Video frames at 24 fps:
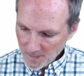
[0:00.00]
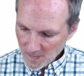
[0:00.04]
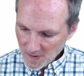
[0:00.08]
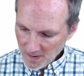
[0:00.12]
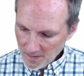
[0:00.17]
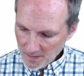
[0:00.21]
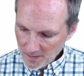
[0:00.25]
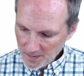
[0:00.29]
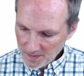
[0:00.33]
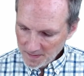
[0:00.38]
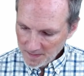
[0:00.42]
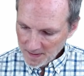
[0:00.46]

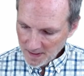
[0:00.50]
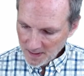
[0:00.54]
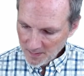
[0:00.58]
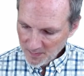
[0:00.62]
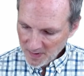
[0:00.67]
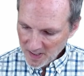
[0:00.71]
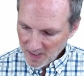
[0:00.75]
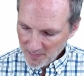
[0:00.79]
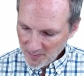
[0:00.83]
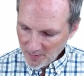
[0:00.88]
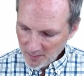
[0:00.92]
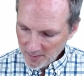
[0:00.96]
there's 10
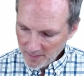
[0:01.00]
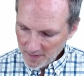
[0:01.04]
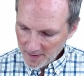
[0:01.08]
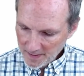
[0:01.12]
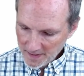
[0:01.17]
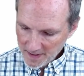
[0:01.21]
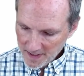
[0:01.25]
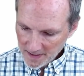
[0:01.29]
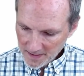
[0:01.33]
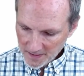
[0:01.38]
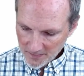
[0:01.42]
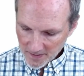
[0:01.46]
people with the
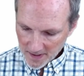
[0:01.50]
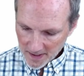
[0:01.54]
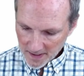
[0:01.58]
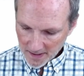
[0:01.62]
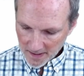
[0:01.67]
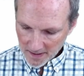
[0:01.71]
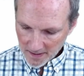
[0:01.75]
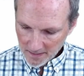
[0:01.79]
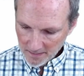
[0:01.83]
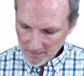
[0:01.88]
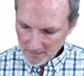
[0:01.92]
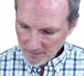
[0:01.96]
next
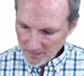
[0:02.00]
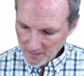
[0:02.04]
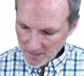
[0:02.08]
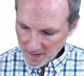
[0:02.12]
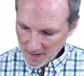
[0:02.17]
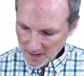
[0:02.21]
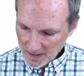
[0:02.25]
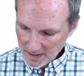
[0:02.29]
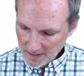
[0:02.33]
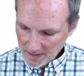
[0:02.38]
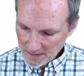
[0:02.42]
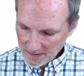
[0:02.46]
ranking,
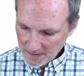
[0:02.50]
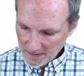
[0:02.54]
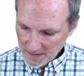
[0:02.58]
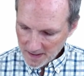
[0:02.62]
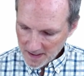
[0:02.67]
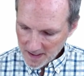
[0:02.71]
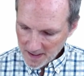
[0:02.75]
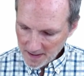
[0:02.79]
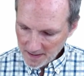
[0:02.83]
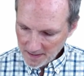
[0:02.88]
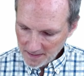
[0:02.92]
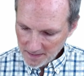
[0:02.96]
and C
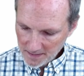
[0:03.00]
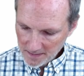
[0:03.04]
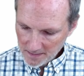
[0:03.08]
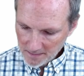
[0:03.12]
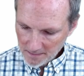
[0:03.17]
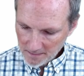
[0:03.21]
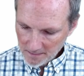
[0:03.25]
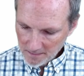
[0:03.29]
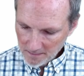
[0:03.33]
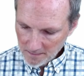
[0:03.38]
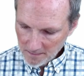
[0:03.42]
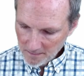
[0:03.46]
gets
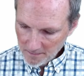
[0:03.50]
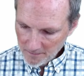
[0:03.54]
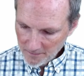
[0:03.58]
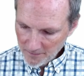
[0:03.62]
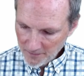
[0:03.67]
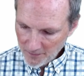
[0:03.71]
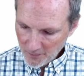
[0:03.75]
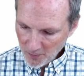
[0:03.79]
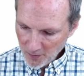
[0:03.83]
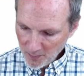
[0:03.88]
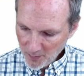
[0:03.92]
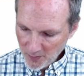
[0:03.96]

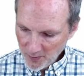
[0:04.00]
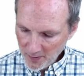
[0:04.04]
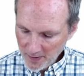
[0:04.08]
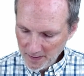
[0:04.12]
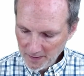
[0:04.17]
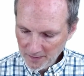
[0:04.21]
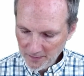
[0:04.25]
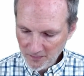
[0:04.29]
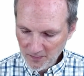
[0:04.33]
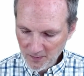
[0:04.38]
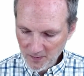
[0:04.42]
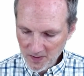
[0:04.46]
4 points
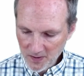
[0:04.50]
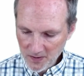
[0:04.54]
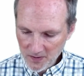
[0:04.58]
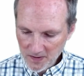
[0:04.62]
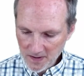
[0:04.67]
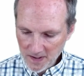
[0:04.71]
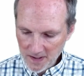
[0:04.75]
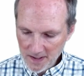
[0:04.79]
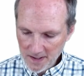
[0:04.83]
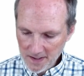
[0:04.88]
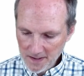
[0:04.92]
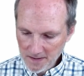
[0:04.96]
from those
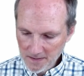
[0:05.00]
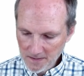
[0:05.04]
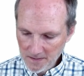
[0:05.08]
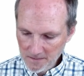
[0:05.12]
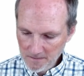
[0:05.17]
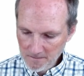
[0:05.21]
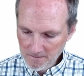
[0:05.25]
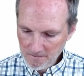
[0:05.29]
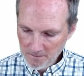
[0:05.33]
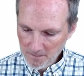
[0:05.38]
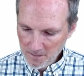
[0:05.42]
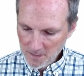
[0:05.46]
guys.
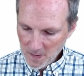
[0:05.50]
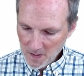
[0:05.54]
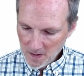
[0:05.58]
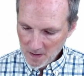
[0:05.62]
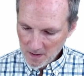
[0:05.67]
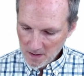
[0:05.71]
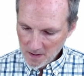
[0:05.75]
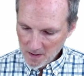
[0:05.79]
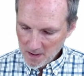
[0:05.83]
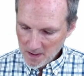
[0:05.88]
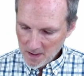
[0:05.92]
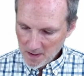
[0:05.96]

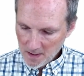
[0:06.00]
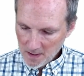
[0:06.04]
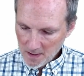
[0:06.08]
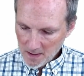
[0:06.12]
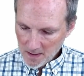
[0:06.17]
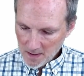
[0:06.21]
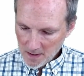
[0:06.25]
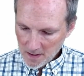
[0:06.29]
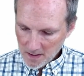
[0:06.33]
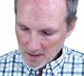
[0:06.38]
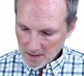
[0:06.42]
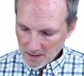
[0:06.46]

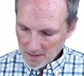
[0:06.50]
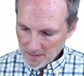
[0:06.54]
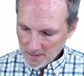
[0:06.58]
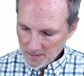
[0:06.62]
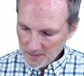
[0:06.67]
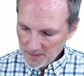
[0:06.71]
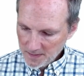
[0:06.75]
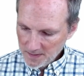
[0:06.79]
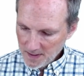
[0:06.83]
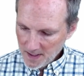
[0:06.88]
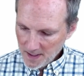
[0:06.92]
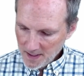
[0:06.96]
There's
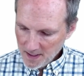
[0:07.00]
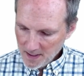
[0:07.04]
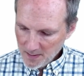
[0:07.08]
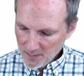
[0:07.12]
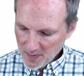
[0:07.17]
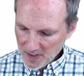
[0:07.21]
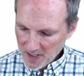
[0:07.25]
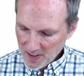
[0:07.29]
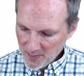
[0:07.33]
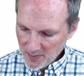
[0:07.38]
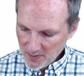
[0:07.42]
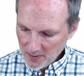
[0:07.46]
9
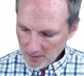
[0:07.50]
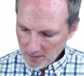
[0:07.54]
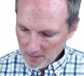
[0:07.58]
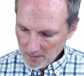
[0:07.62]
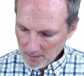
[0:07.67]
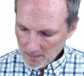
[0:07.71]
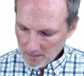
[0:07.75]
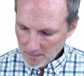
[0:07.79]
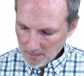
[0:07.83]
people